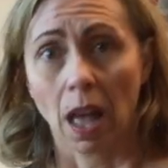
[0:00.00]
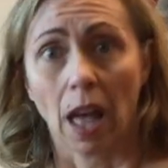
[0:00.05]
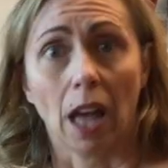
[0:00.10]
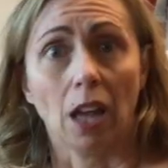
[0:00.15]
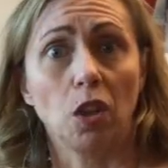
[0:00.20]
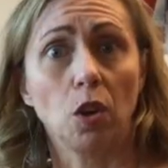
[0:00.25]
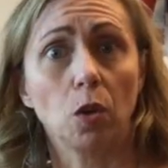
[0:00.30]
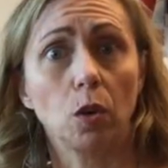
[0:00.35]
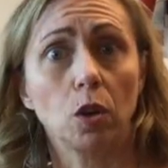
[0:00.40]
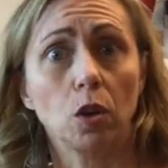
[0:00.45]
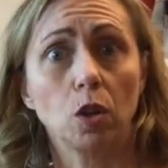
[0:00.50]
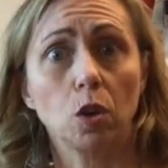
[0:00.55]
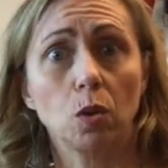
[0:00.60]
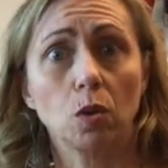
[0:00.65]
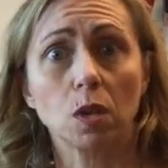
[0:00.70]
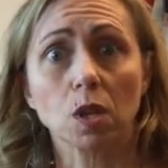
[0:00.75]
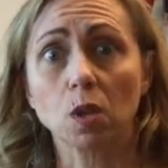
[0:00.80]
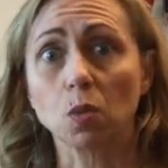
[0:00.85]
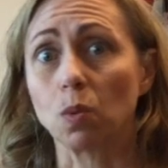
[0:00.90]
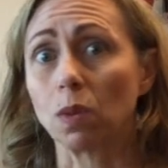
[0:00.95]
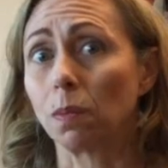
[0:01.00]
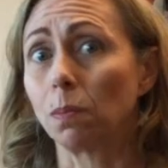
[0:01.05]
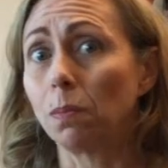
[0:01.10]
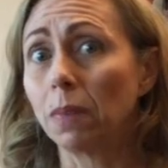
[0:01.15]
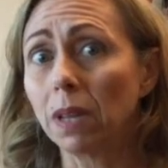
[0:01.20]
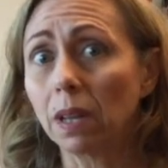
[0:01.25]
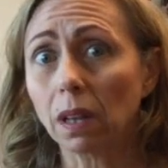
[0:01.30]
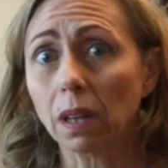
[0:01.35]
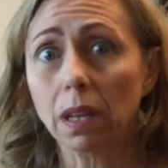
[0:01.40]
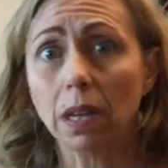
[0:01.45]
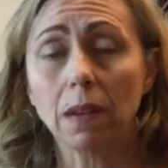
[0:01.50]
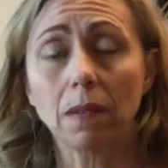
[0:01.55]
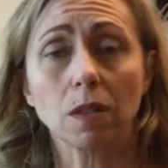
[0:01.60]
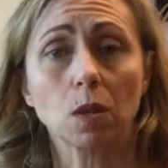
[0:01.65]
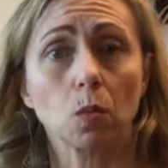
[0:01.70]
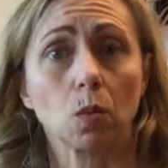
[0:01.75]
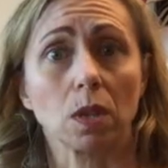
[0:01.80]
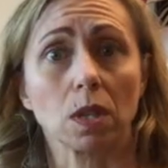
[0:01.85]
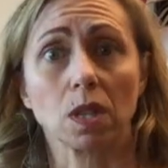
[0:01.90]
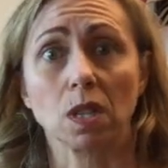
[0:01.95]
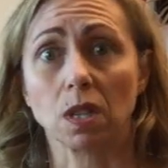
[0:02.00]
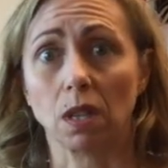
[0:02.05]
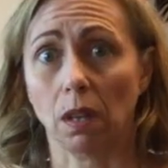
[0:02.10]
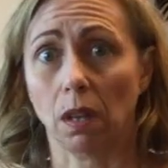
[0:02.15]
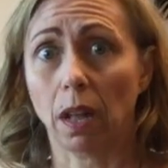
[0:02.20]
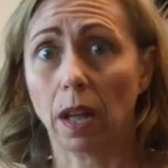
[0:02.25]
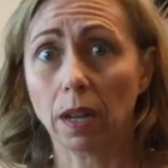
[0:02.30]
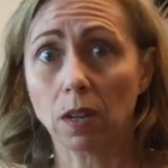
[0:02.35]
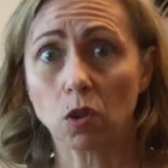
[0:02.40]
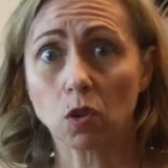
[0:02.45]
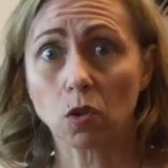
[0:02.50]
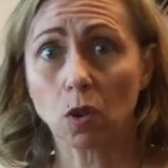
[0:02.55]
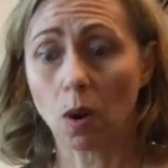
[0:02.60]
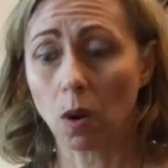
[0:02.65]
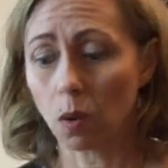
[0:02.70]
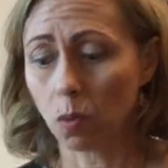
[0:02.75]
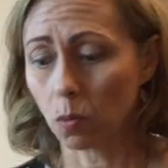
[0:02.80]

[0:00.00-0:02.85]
And you can do this with mint leaves, with cilantro,